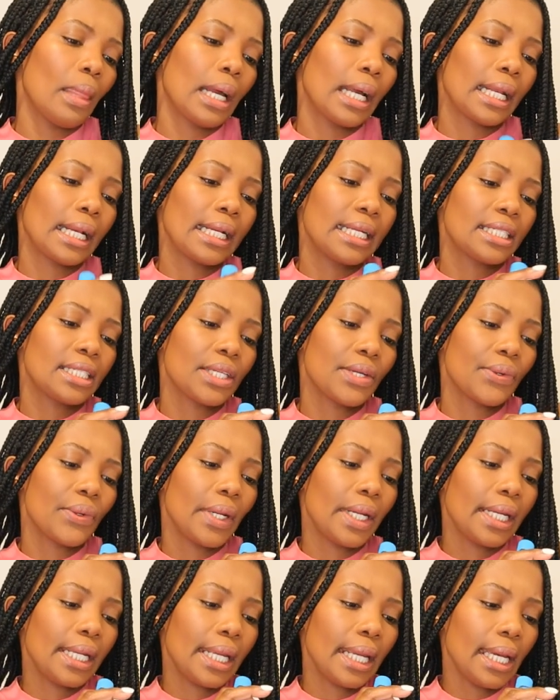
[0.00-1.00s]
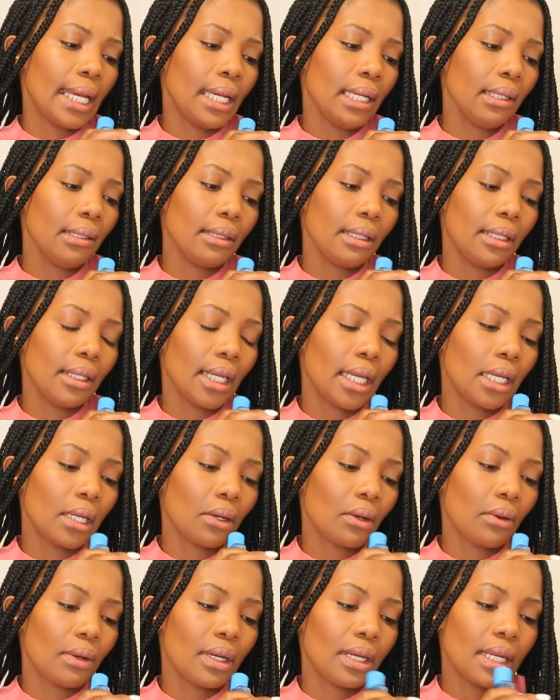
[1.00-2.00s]
glycerine here in the
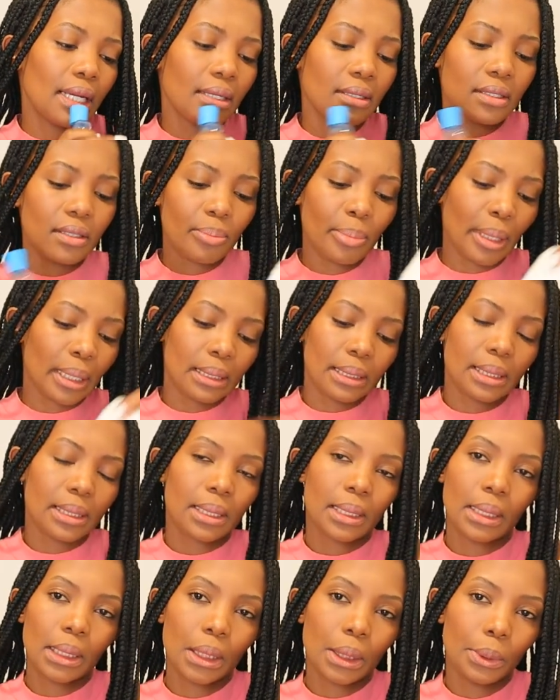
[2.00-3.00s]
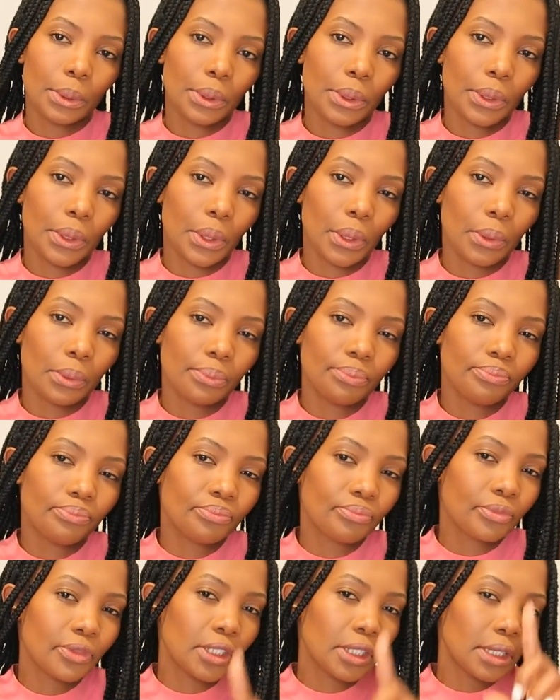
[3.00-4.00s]
ingredients, but you know,
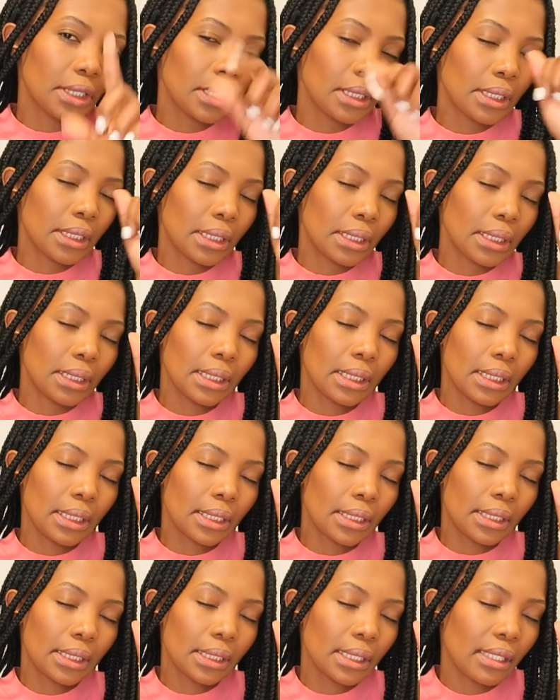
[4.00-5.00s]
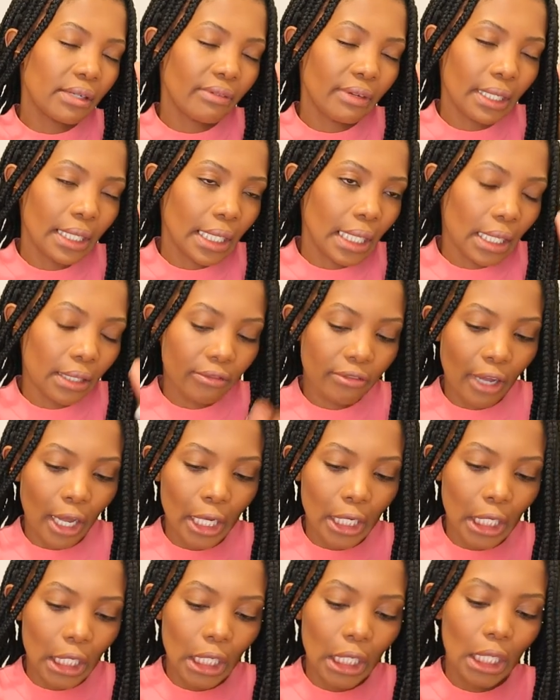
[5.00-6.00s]
it's, it's never enough,
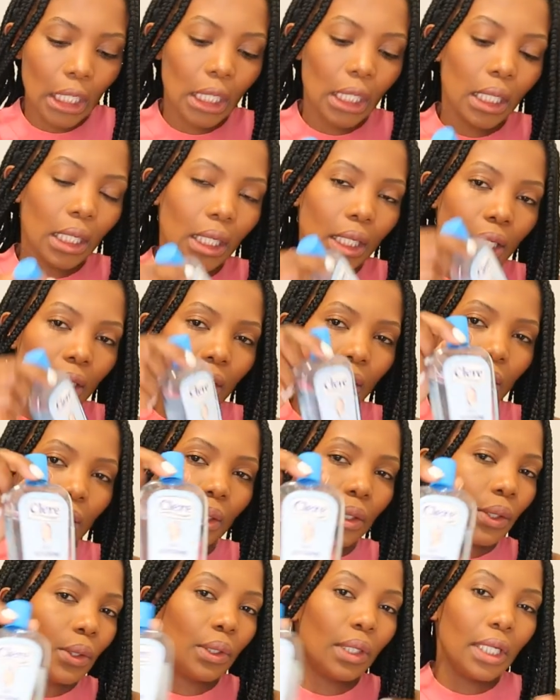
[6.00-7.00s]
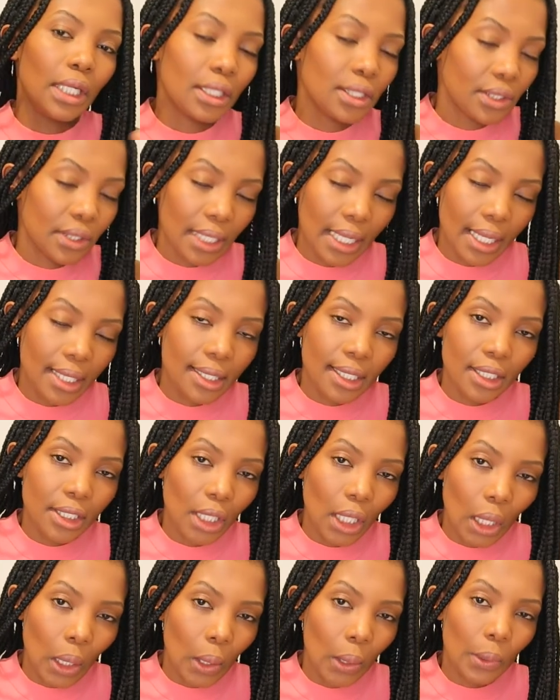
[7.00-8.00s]
honey. You need to get that
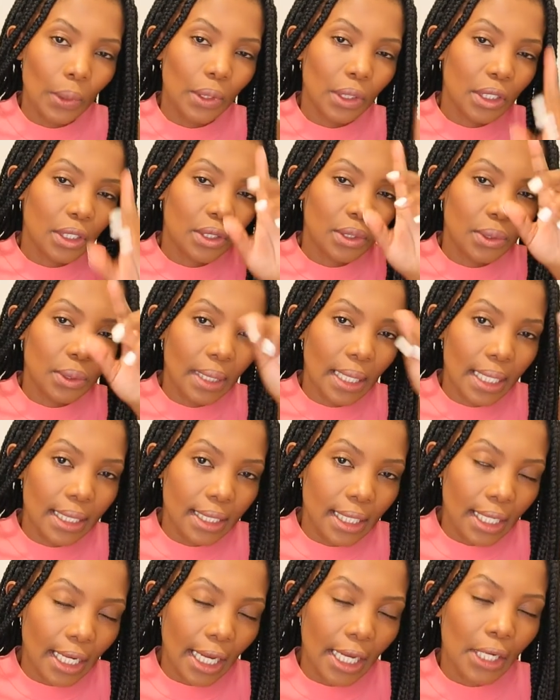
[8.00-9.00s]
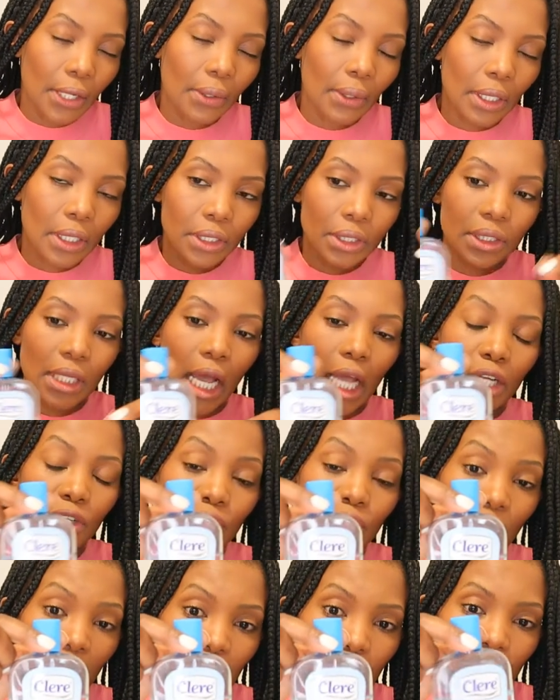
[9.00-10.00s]
glow. You need to get that
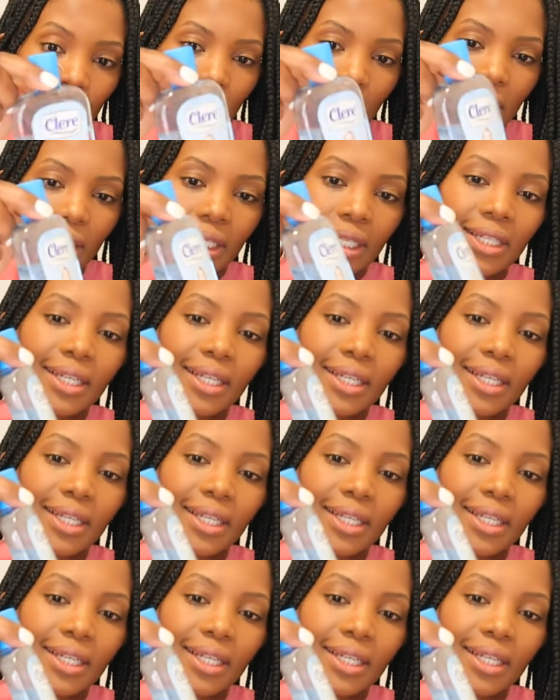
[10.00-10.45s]
hydration.